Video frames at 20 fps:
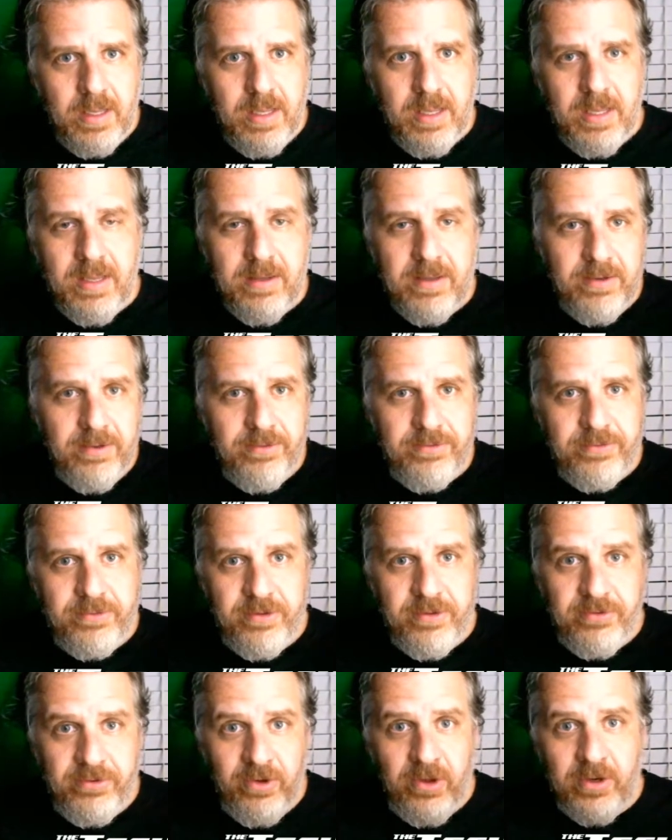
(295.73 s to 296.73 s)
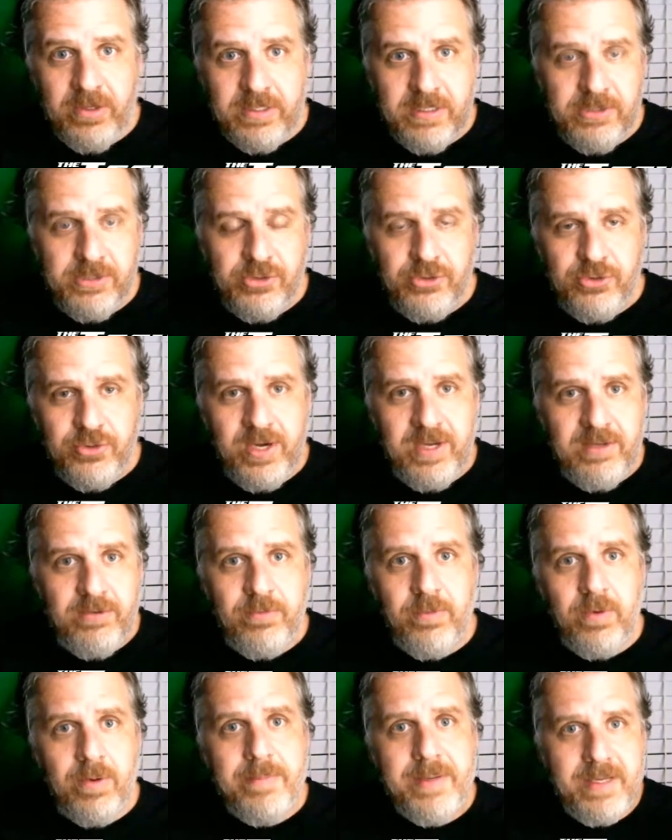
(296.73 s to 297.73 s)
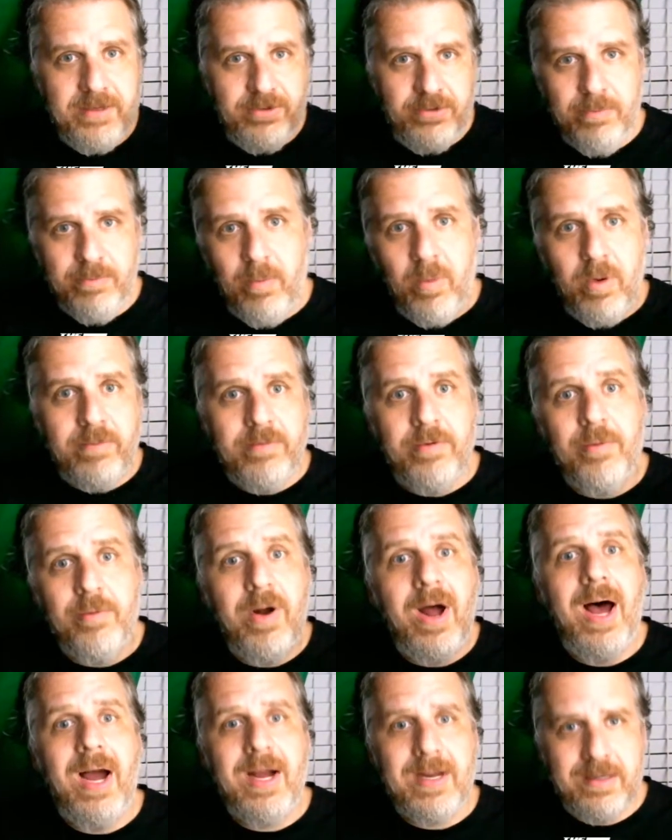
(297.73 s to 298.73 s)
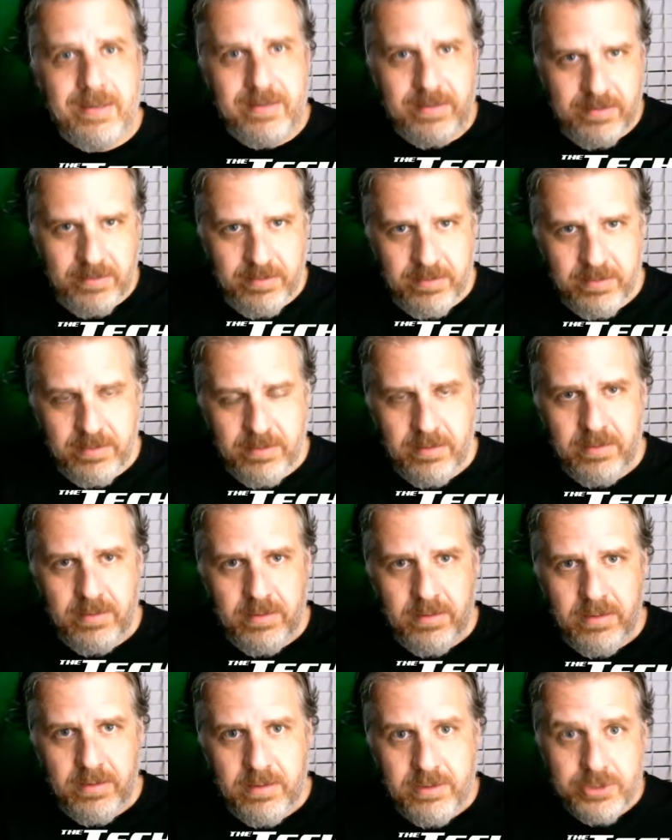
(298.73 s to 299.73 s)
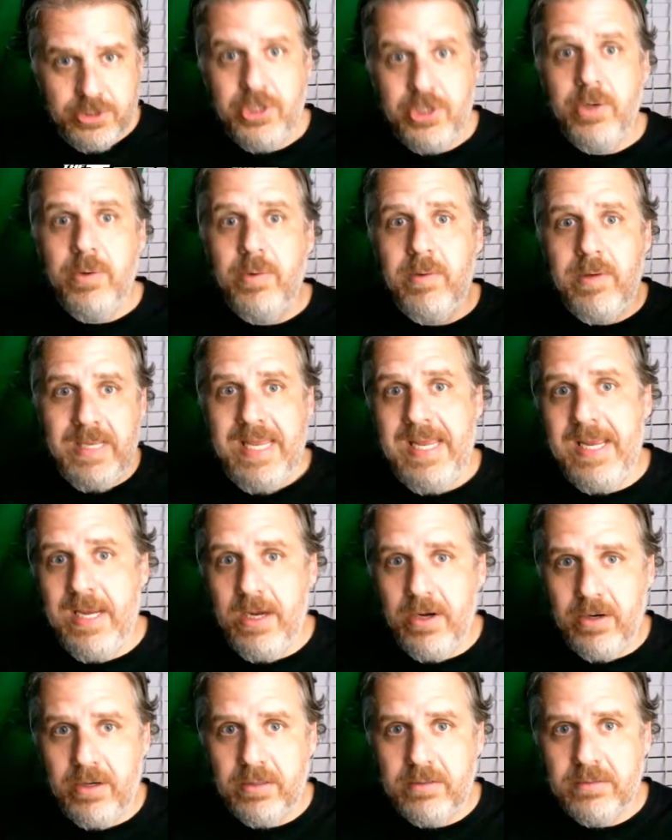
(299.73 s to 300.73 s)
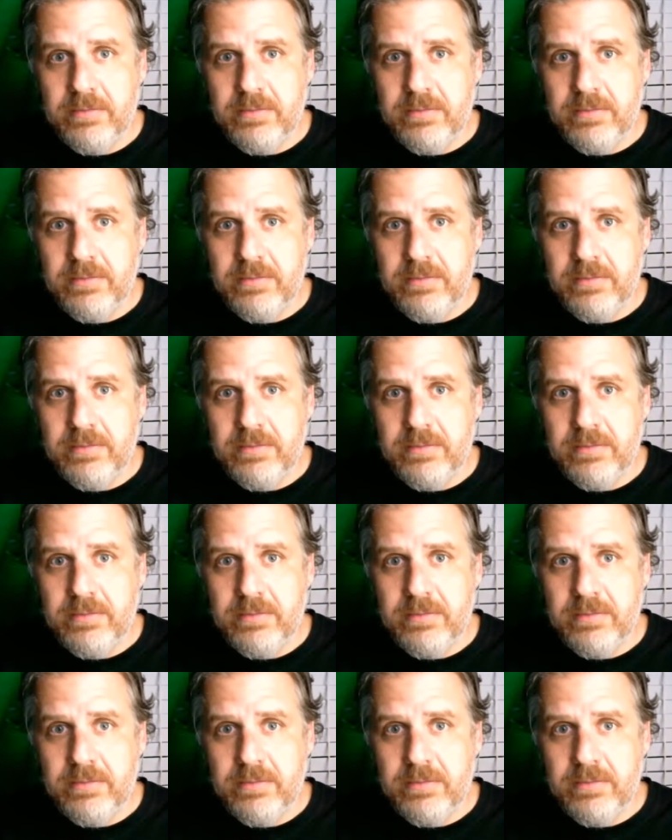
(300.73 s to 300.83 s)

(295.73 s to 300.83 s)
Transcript: is this song is transforming into more of a rock tune here.